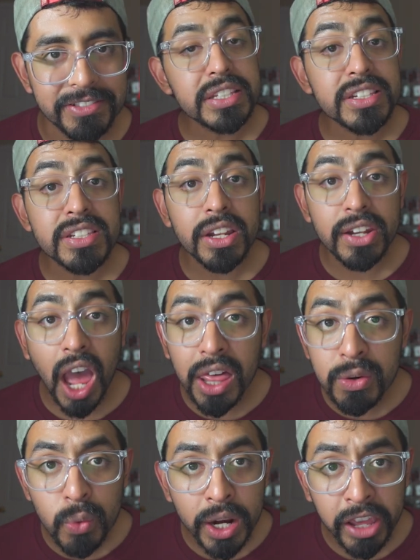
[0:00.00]
This is
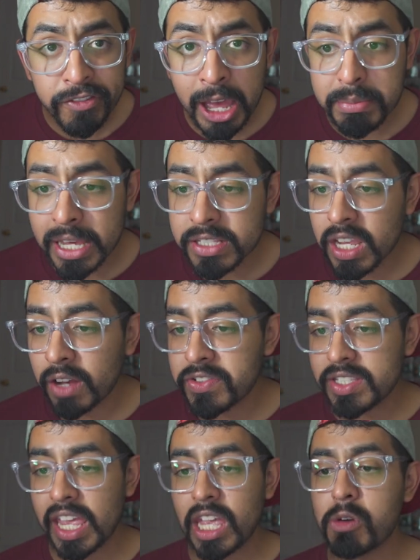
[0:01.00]
another one I found myself
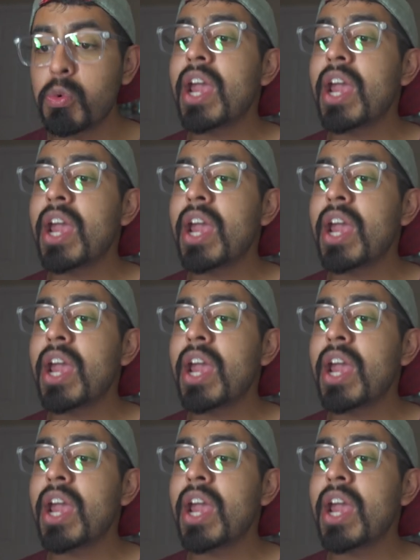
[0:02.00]
saying,